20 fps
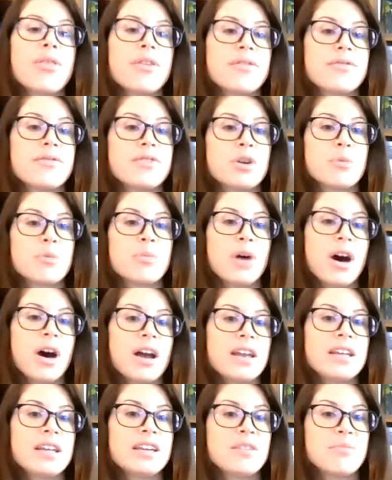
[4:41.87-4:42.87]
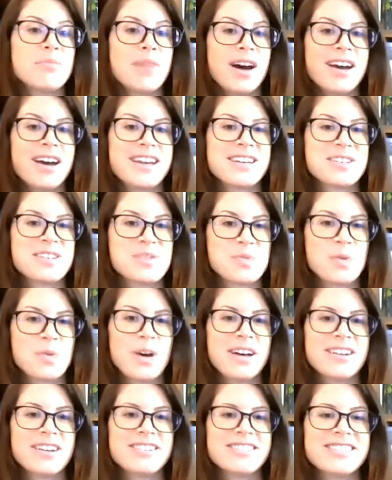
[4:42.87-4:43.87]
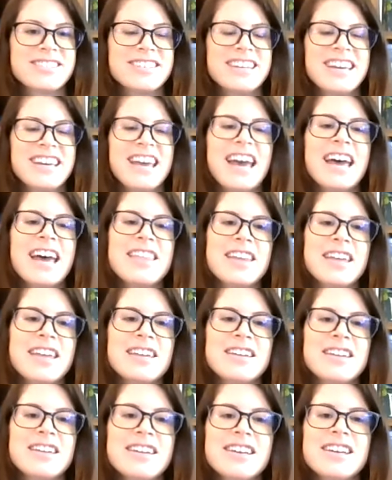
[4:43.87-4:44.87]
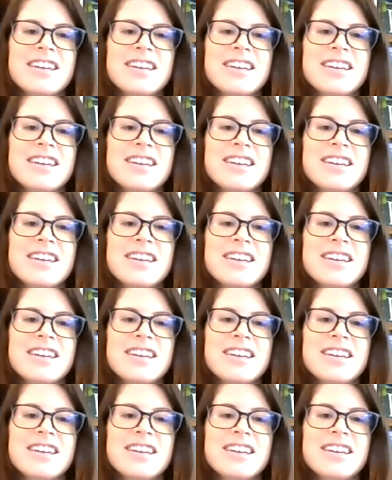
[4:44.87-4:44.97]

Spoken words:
of your body and mind as well. And then,